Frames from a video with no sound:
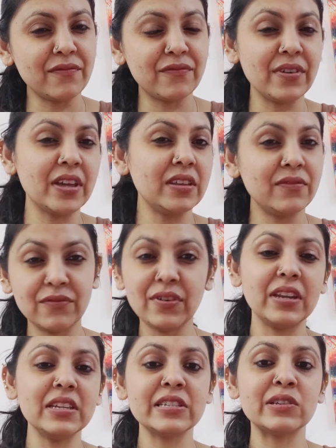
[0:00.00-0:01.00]
very,
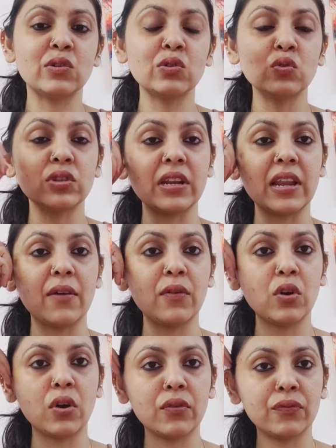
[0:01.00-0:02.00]
very slow, to the level
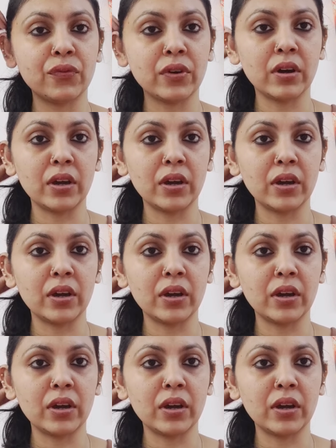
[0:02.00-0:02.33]
of